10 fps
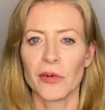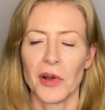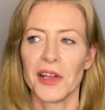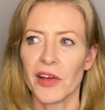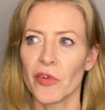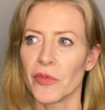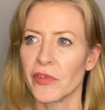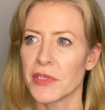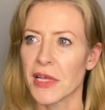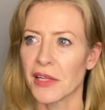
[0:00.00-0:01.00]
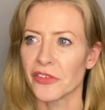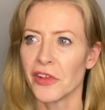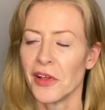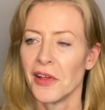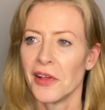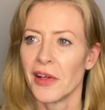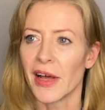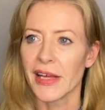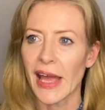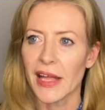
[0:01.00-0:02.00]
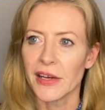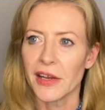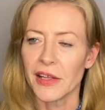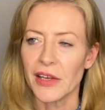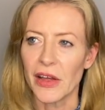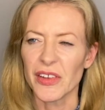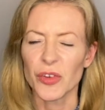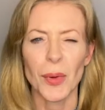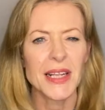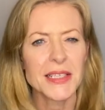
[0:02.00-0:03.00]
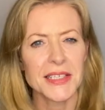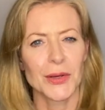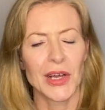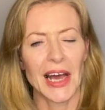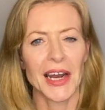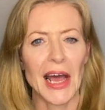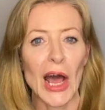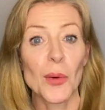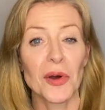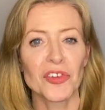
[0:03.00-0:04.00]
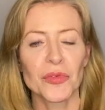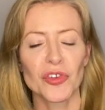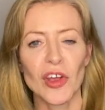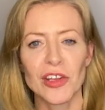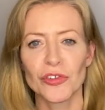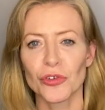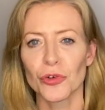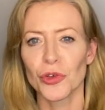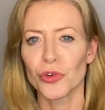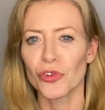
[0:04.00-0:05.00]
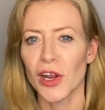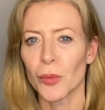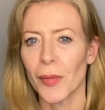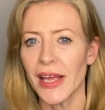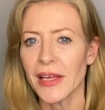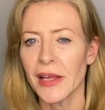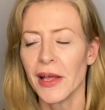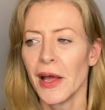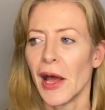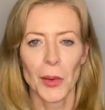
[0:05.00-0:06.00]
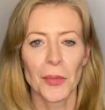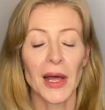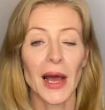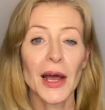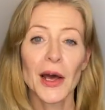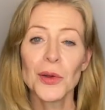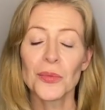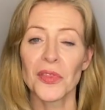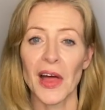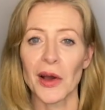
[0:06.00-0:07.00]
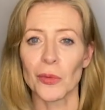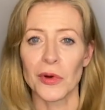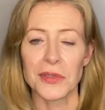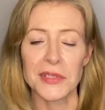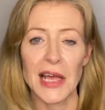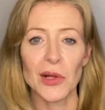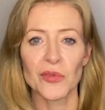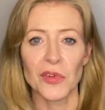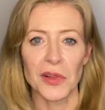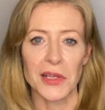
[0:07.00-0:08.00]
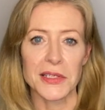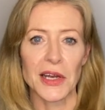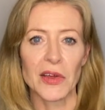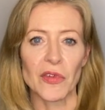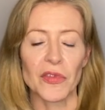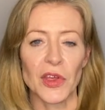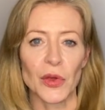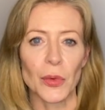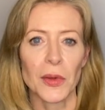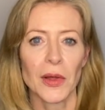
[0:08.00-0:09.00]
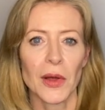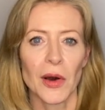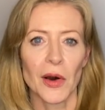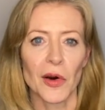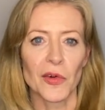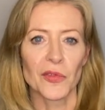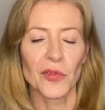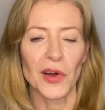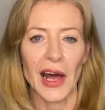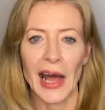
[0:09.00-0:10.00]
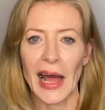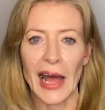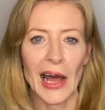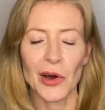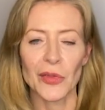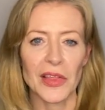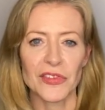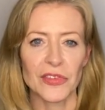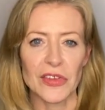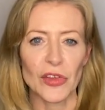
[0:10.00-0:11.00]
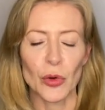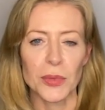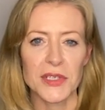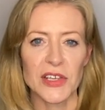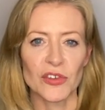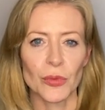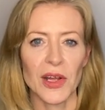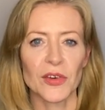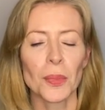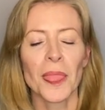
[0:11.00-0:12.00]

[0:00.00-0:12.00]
enough of a result. Again, you know, it depends kind of how much of a change you're trying to make. But I hope that was helpful as an overview of how this whole procedure went.